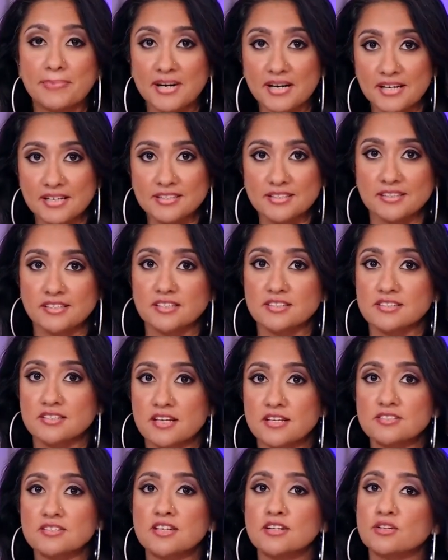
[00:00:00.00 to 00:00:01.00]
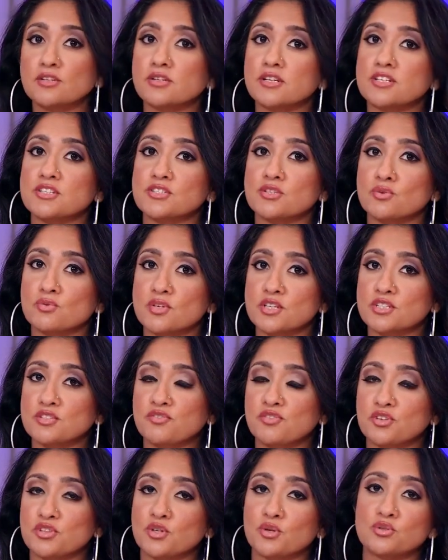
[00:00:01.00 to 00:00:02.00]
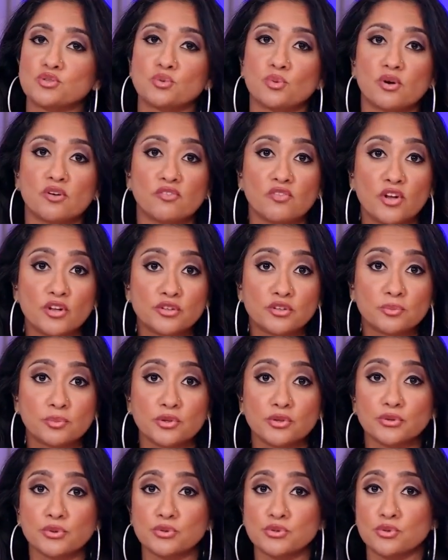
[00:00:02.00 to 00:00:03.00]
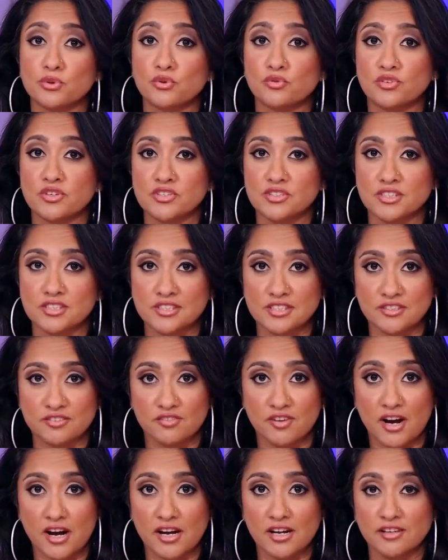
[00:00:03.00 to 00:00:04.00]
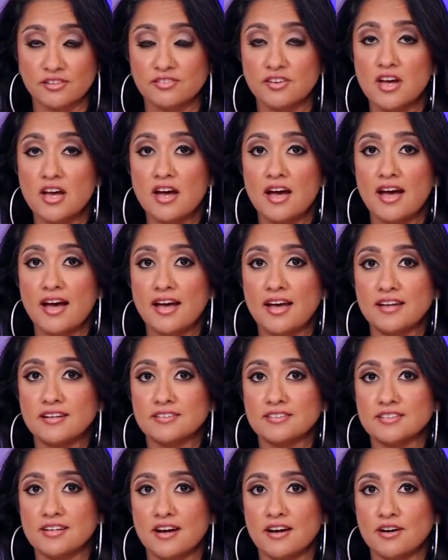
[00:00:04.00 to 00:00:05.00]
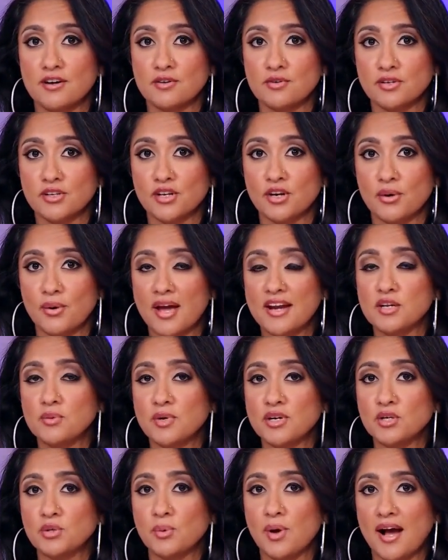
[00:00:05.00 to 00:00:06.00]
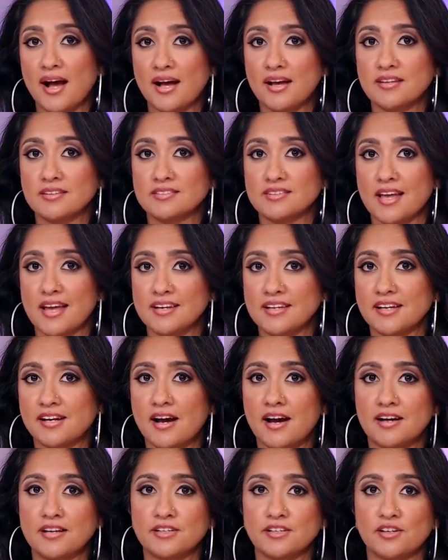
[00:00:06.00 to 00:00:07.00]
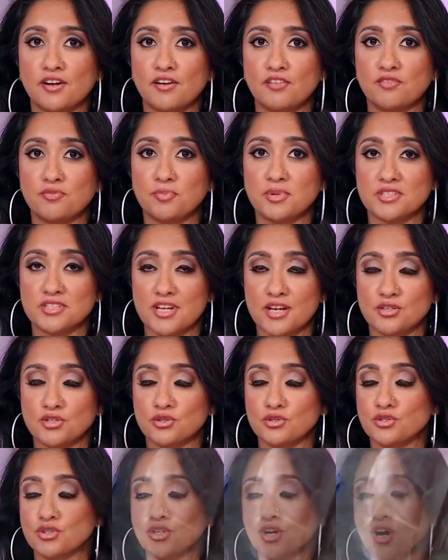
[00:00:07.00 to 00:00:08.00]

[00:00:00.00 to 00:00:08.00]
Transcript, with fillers: but this does increase the risk for those who are vulnerable, those are over 65, and, uh, you know, anyone who has any kind of potential